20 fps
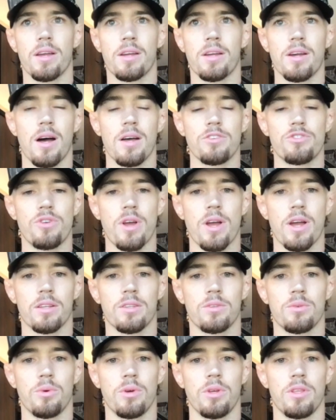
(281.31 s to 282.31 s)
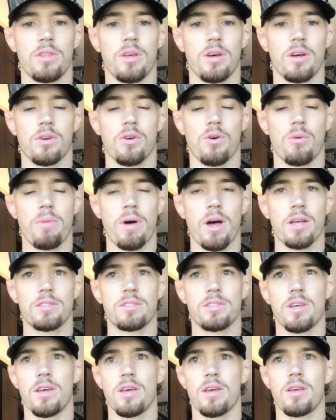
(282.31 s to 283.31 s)
contract with
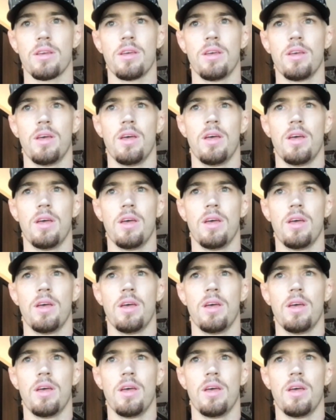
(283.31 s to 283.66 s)
Combate,